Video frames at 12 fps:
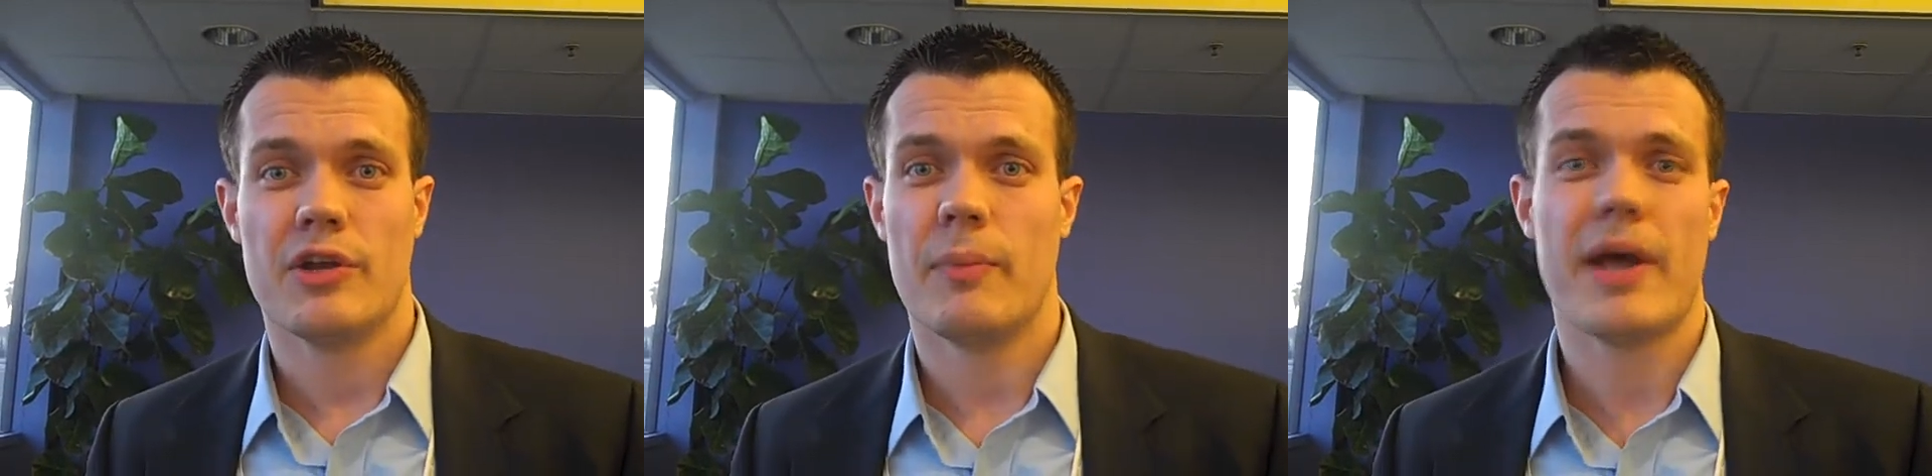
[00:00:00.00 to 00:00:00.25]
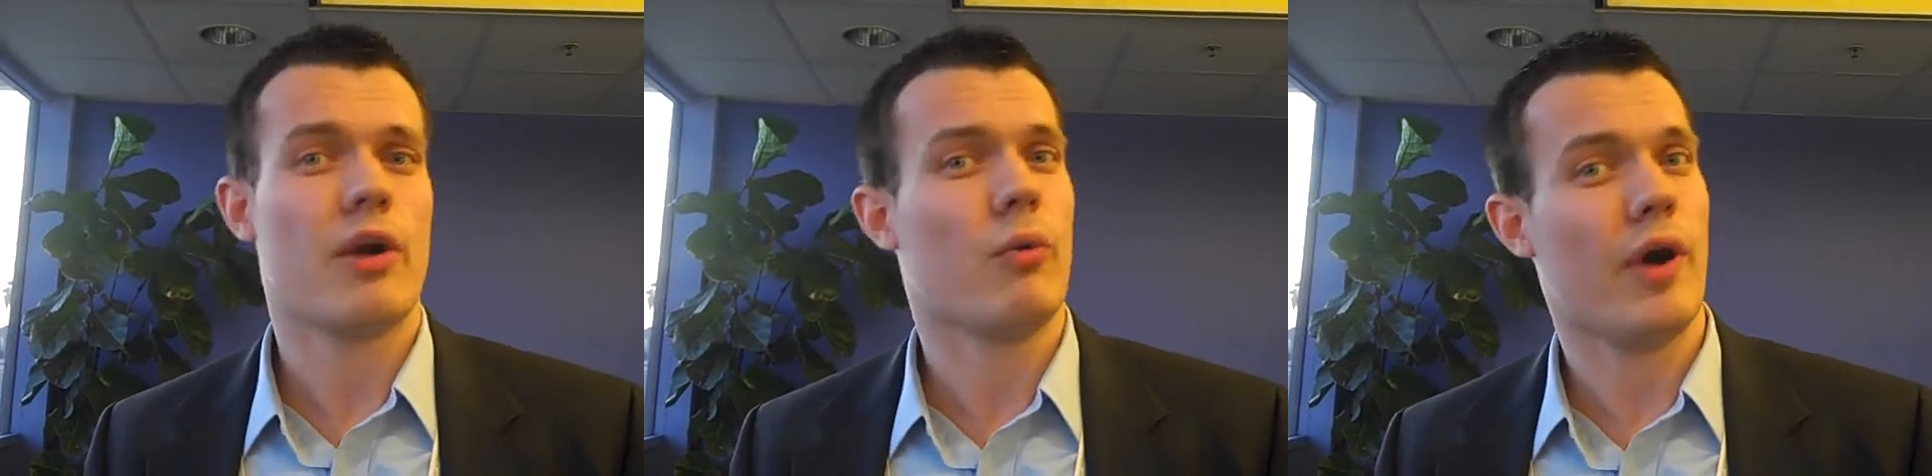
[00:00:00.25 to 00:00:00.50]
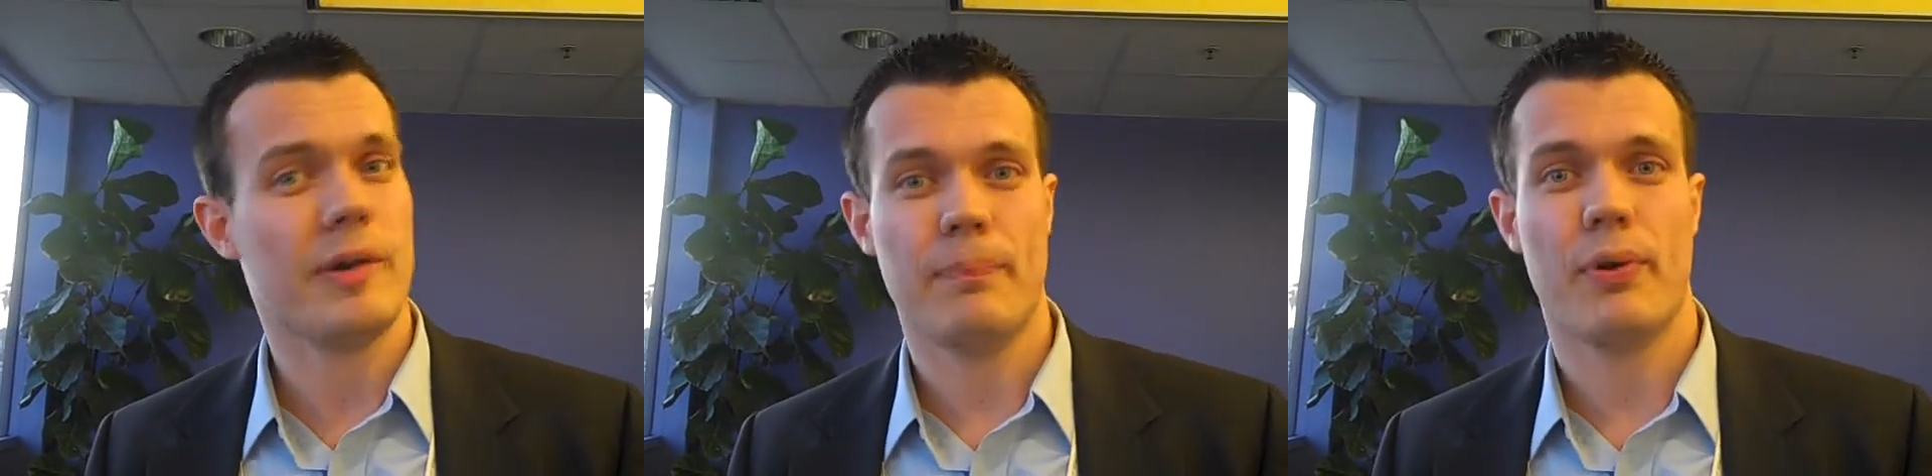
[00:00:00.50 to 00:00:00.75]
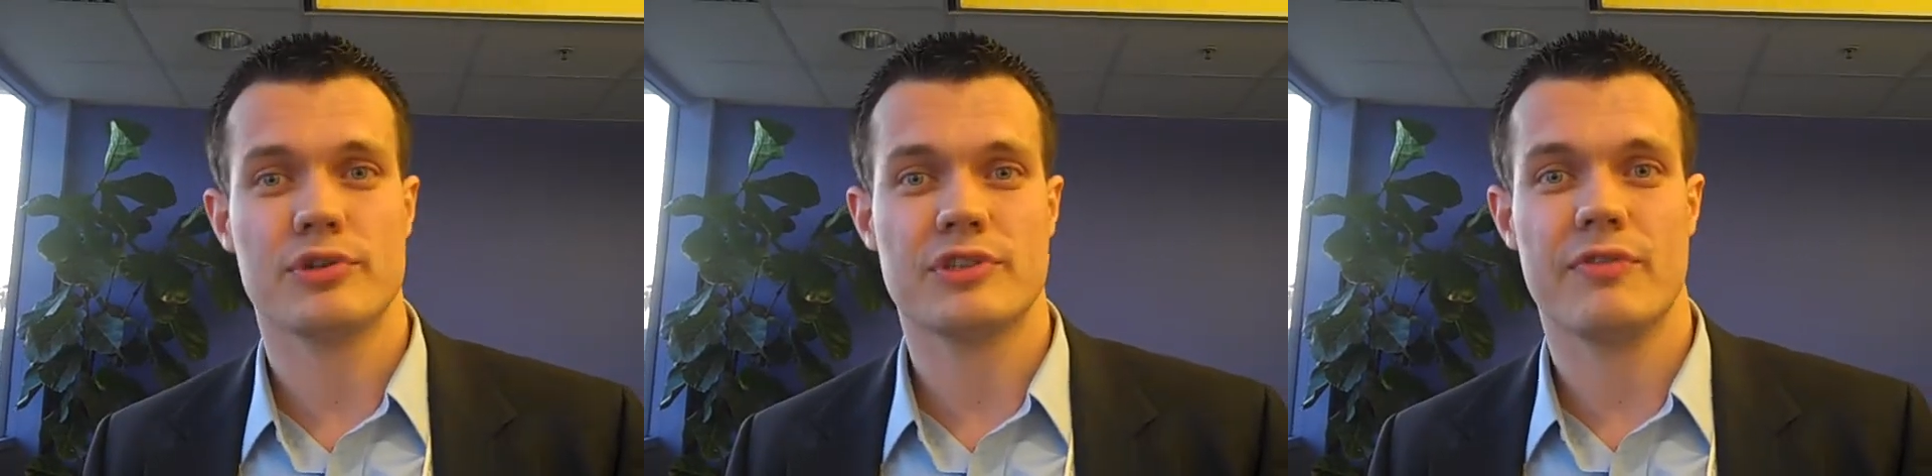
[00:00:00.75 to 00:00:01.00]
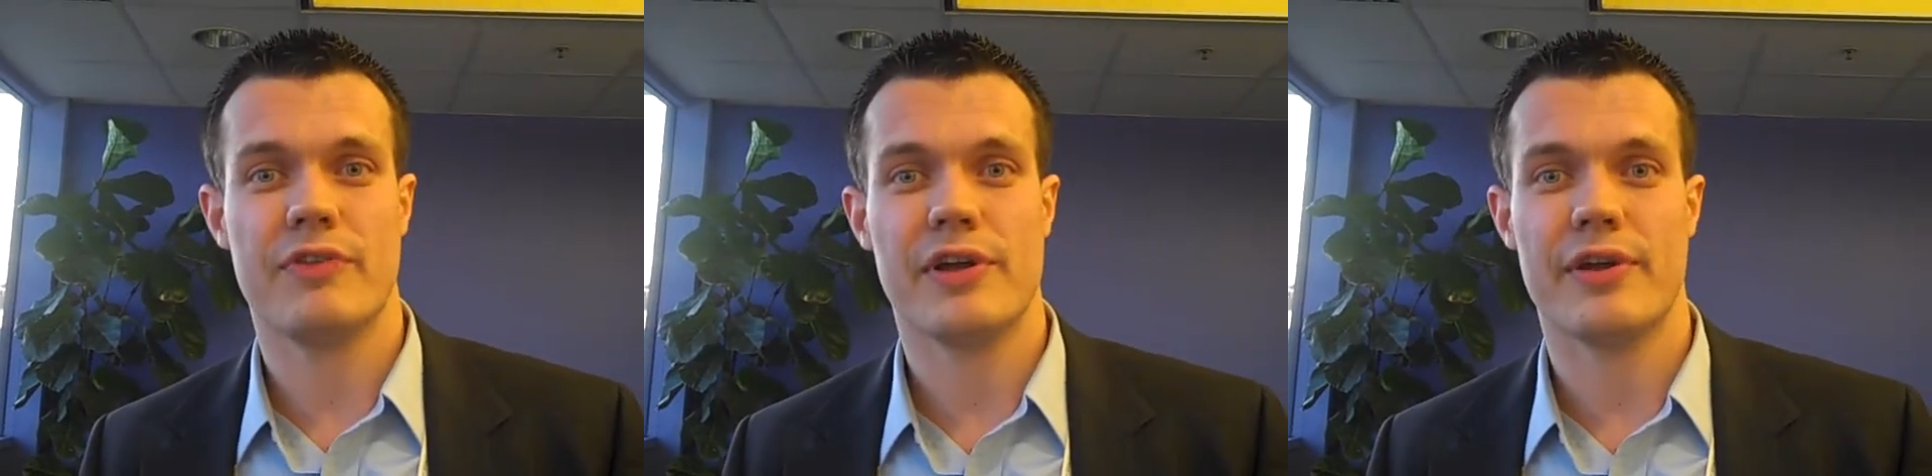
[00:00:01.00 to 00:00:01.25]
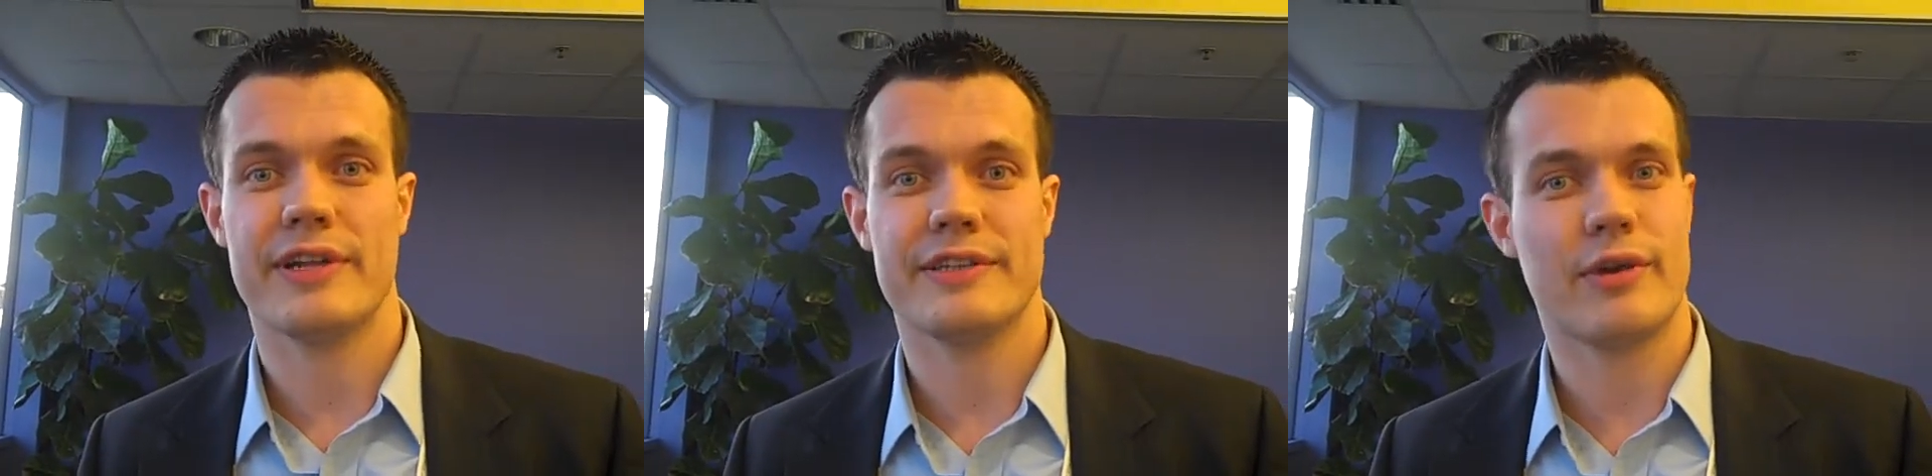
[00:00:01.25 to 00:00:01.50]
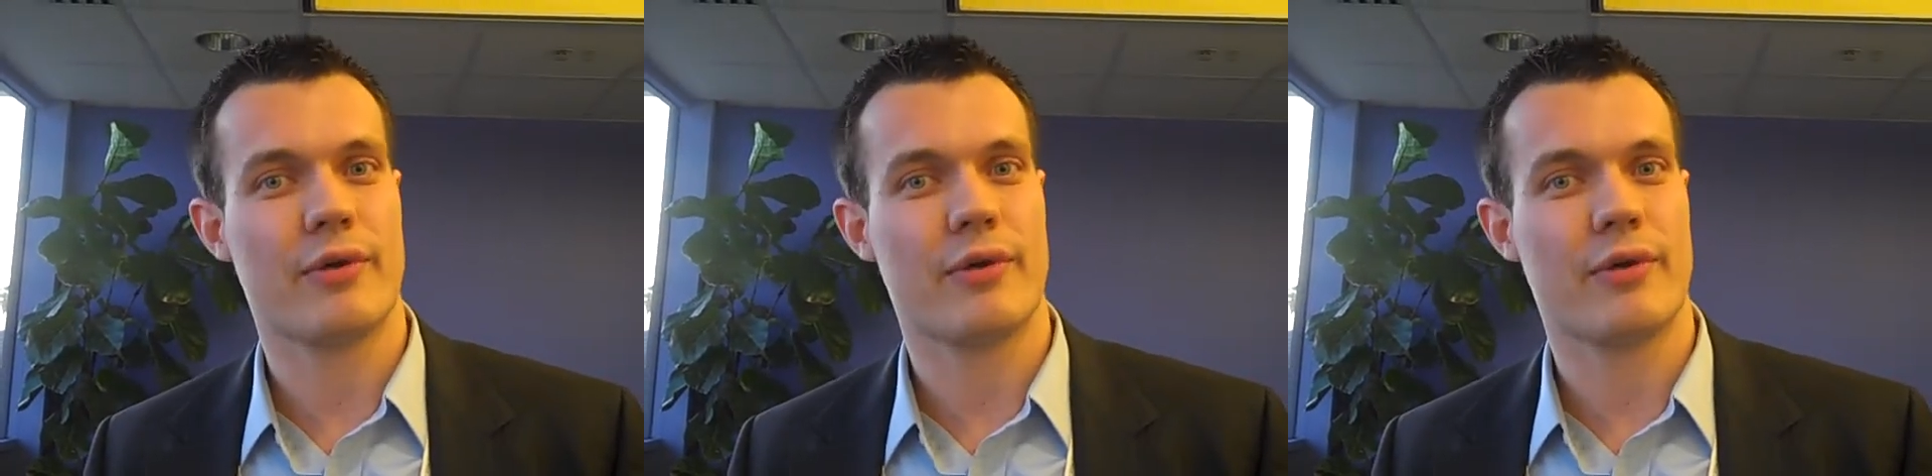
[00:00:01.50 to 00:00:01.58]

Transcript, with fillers: no matter what, persevere and